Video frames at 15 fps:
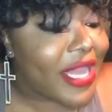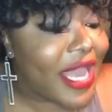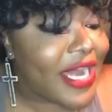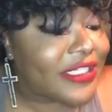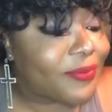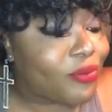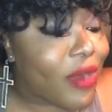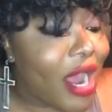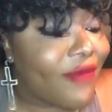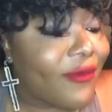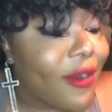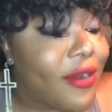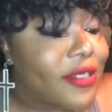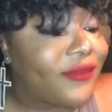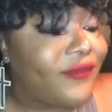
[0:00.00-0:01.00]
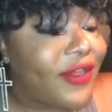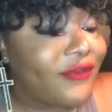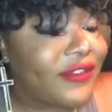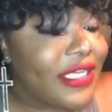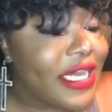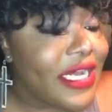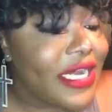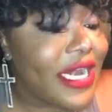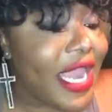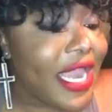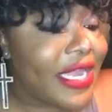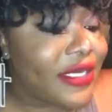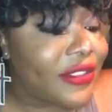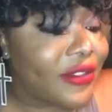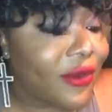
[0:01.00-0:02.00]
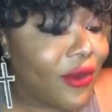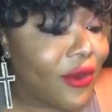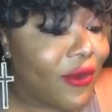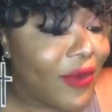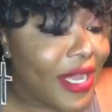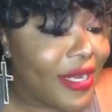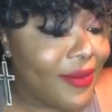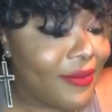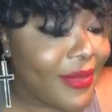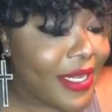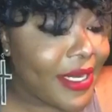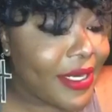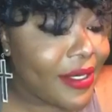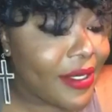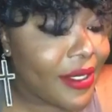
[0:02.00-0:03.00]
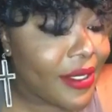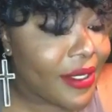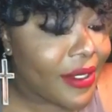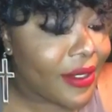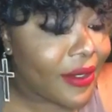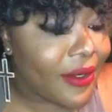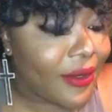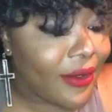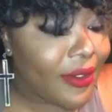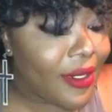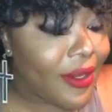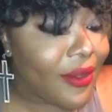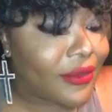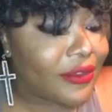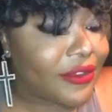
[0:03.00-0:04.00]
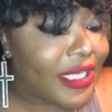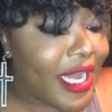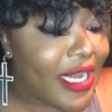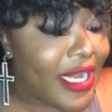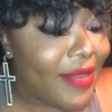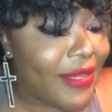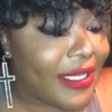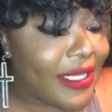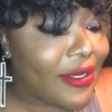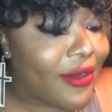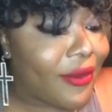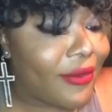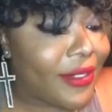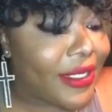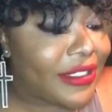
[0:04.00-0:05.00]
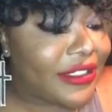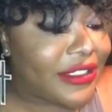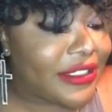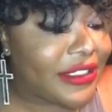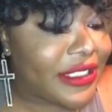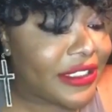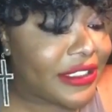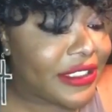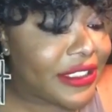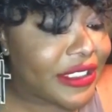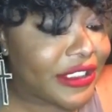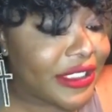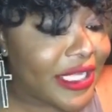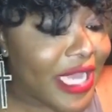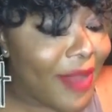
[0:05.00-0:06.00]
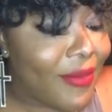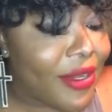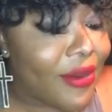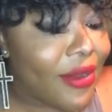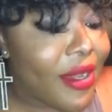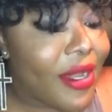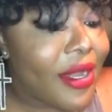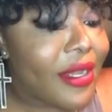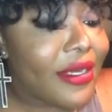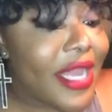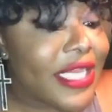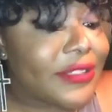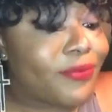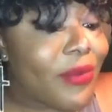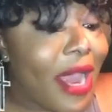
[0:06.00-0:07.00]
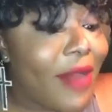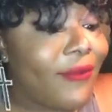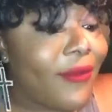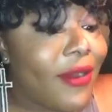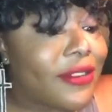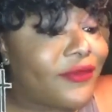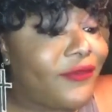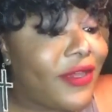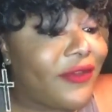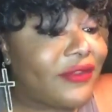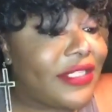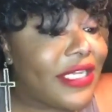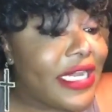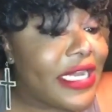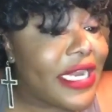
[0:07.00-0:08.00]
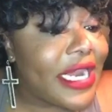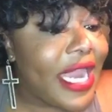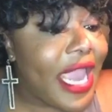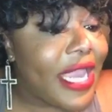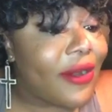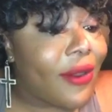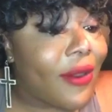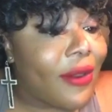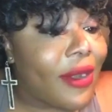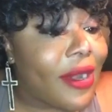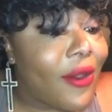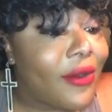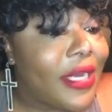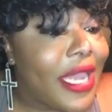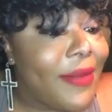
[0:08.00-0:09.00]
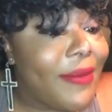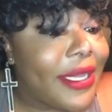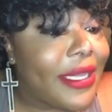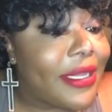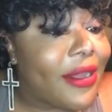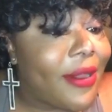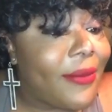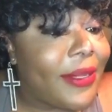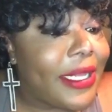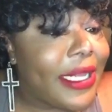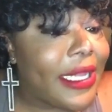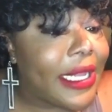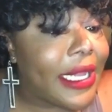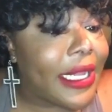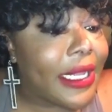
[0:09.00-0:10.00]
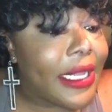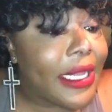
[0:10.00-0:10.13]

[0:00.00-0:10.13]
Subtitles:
That is Proverbs 15 and 8. Oh, wait a minute. Hold on, child. Let me get over here, Chi Chi, because you got me going. That's Proverbs 15 and 8. Hold on. Let me get over here.